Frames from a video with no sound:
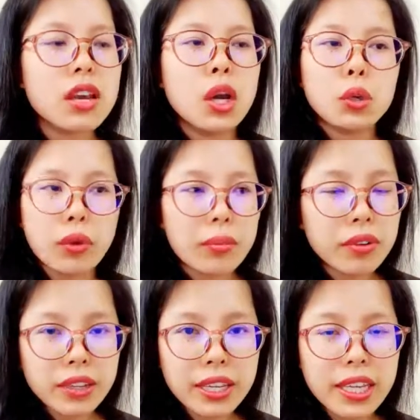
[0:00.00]

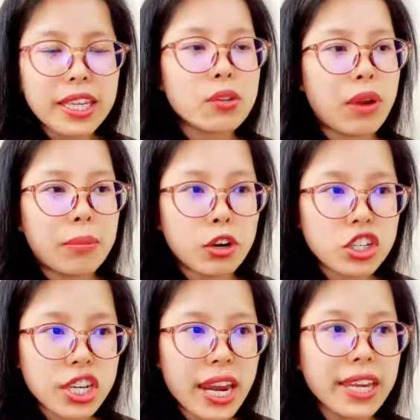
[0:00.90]
Grammarly, Grammar
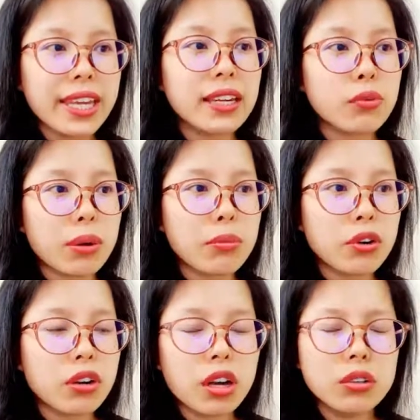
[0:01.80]
Check, and
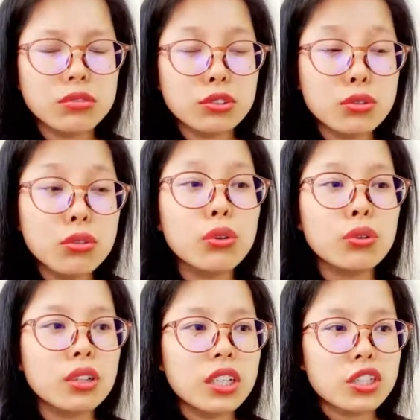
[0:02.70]

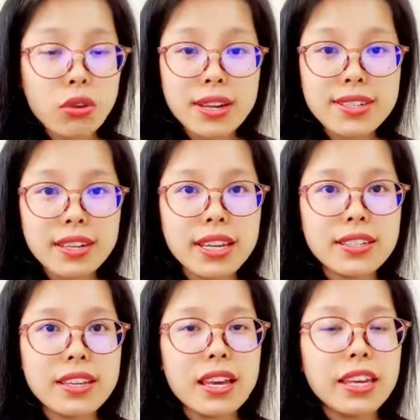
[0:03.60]
Google
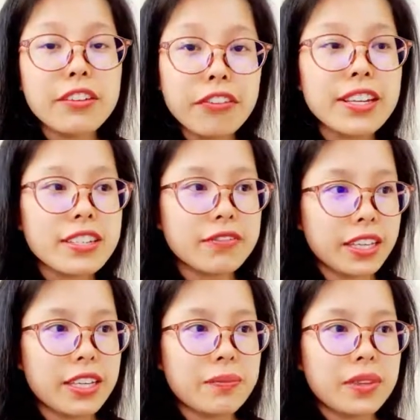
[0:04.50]
Translate
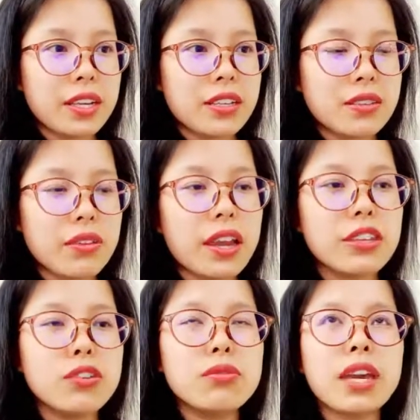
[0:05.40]
effectively, so that
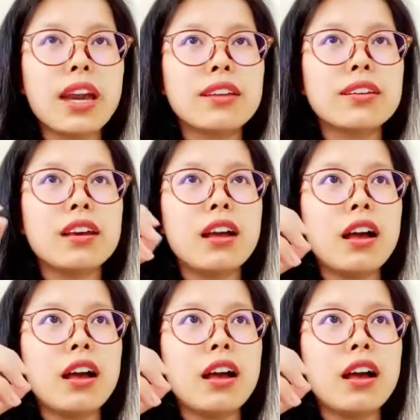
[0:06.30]
you can,